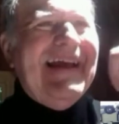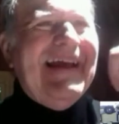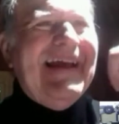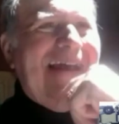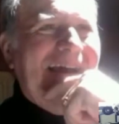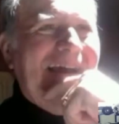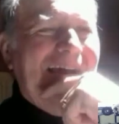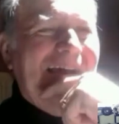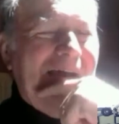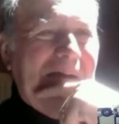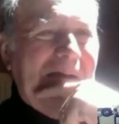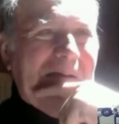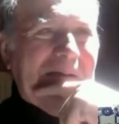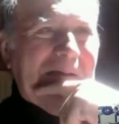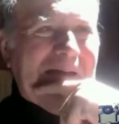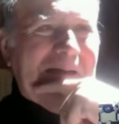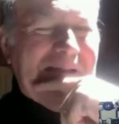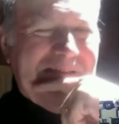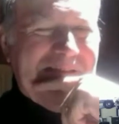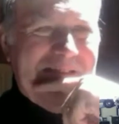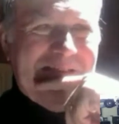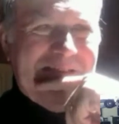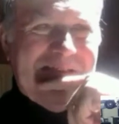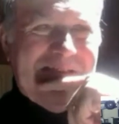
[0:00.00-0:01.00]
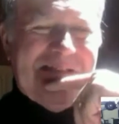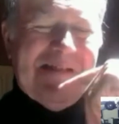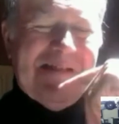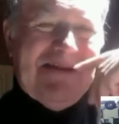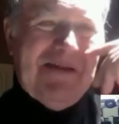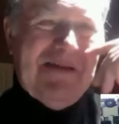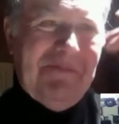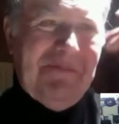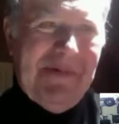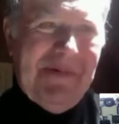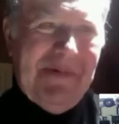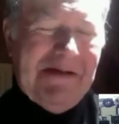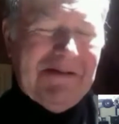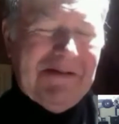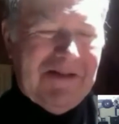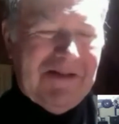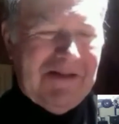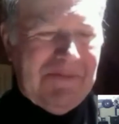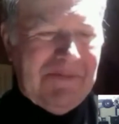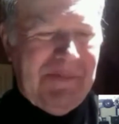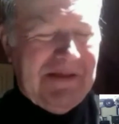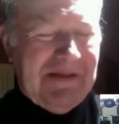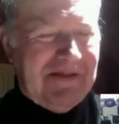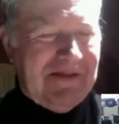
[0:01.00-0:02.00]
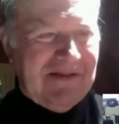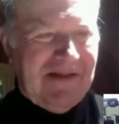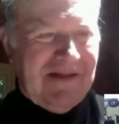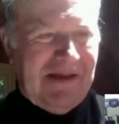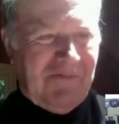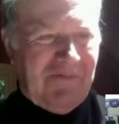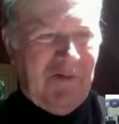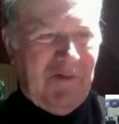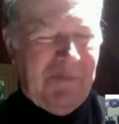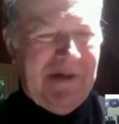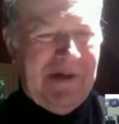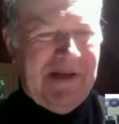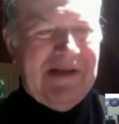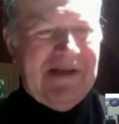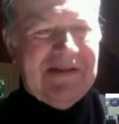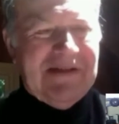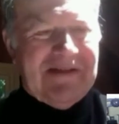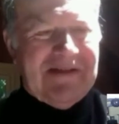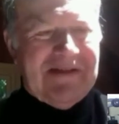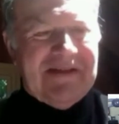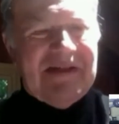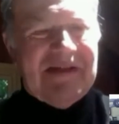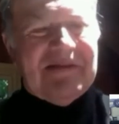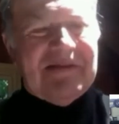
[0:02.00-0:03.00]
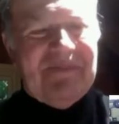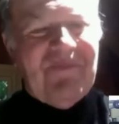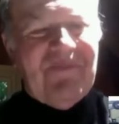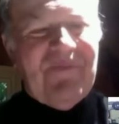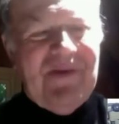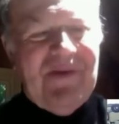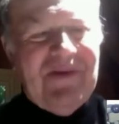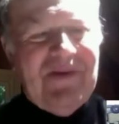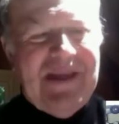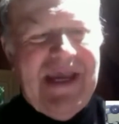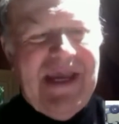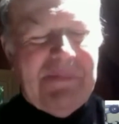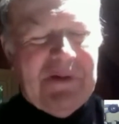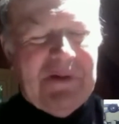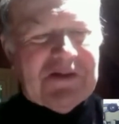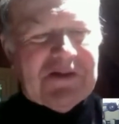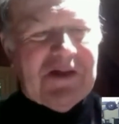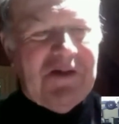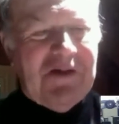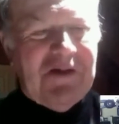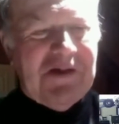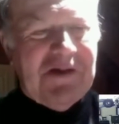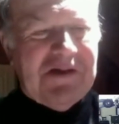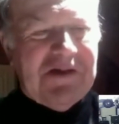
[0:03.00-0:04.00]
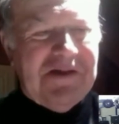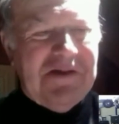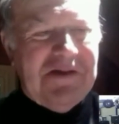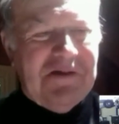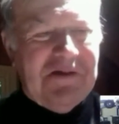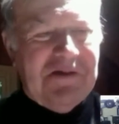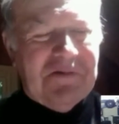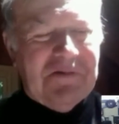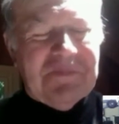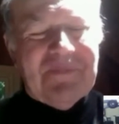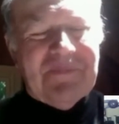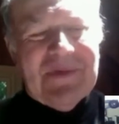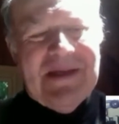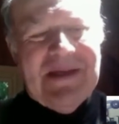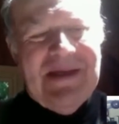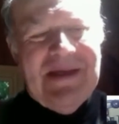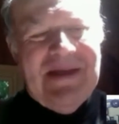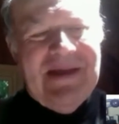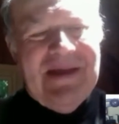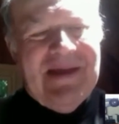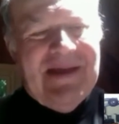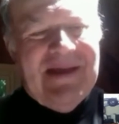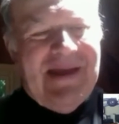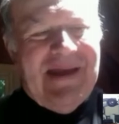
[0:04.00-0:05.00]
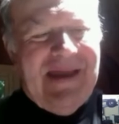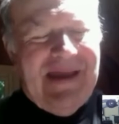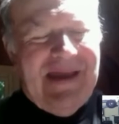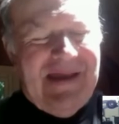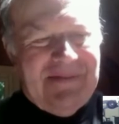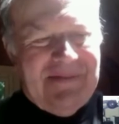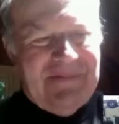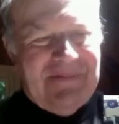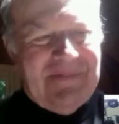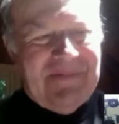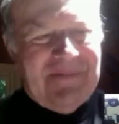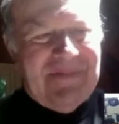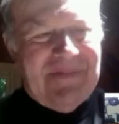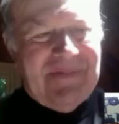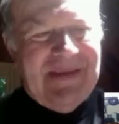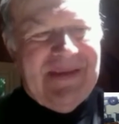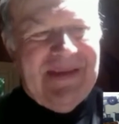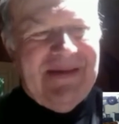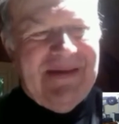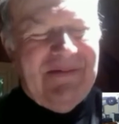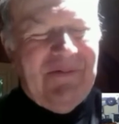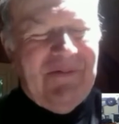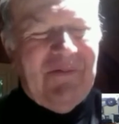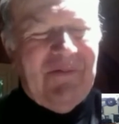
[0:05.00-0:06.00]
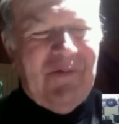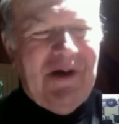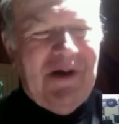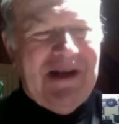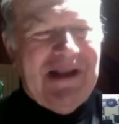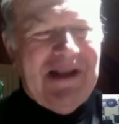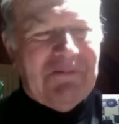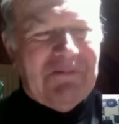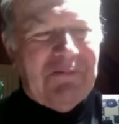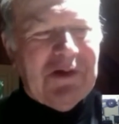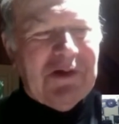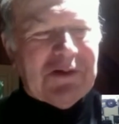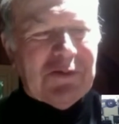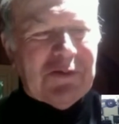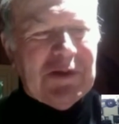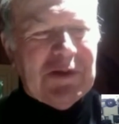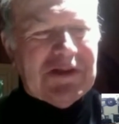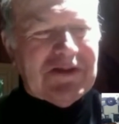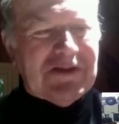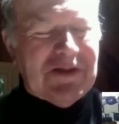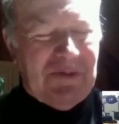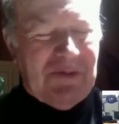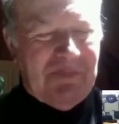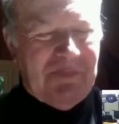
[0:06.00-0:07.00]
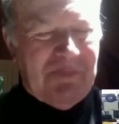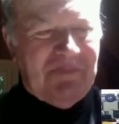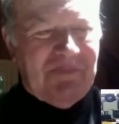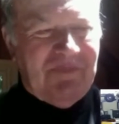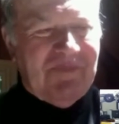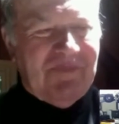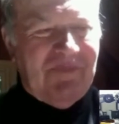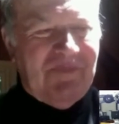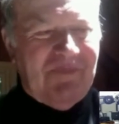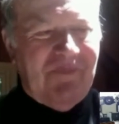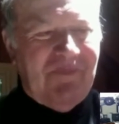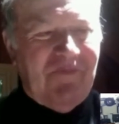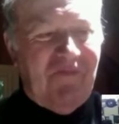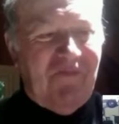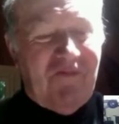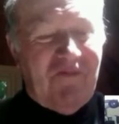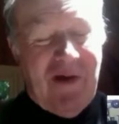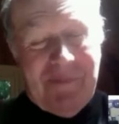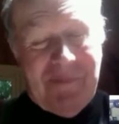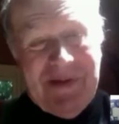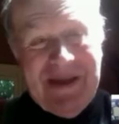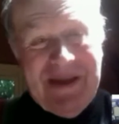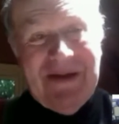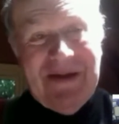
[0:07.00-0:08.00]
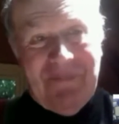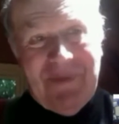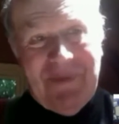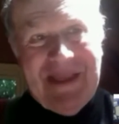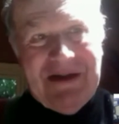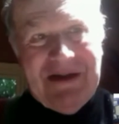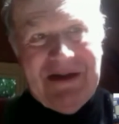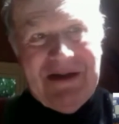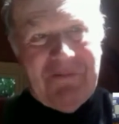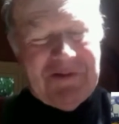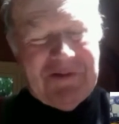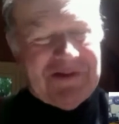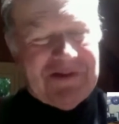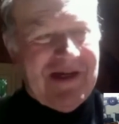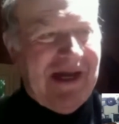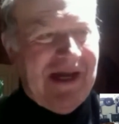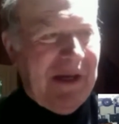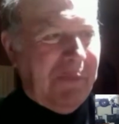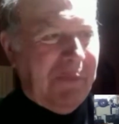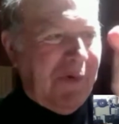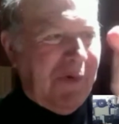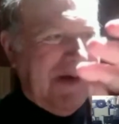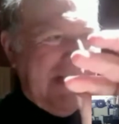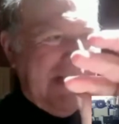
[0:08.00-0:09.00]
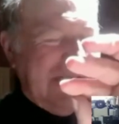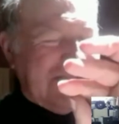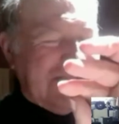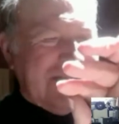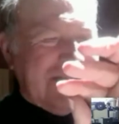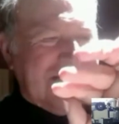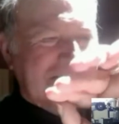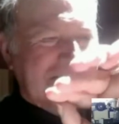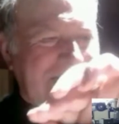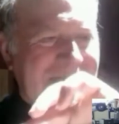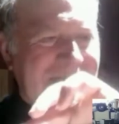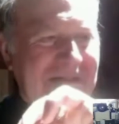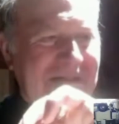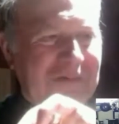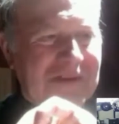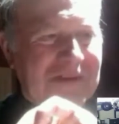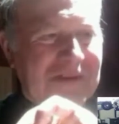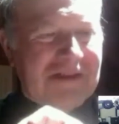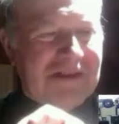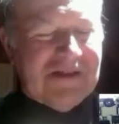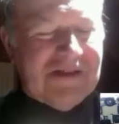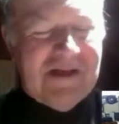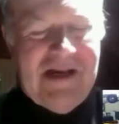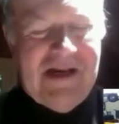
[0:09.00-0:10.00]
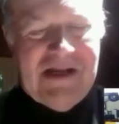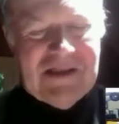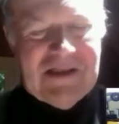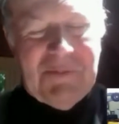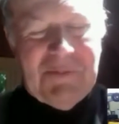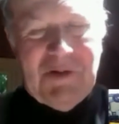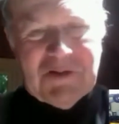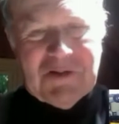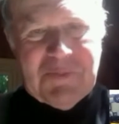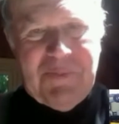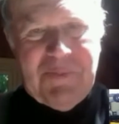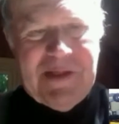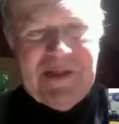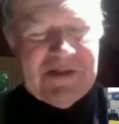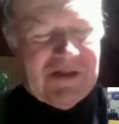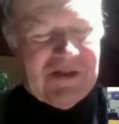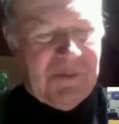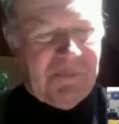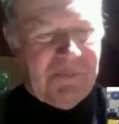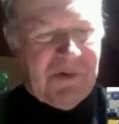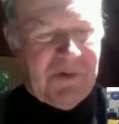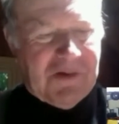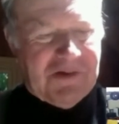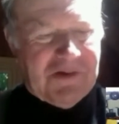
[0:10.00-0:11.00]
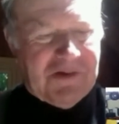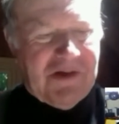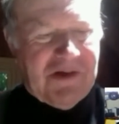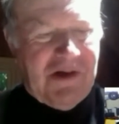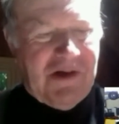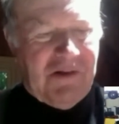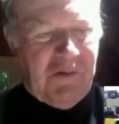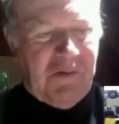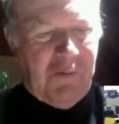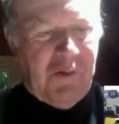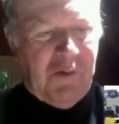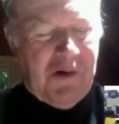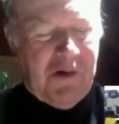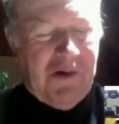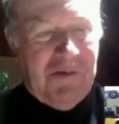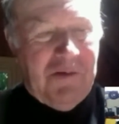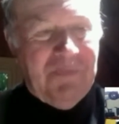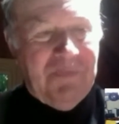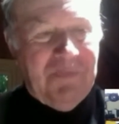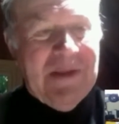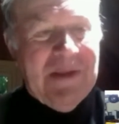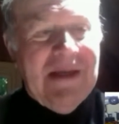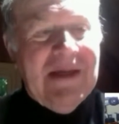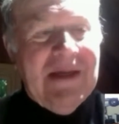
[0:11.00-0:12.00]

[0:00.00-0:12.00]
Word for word: because he said, the mouse has been successful, but he said, the tablet's good too, and whatnot, which was, from him, that was high praise, because he was sure. Not the most pleasant person in the world.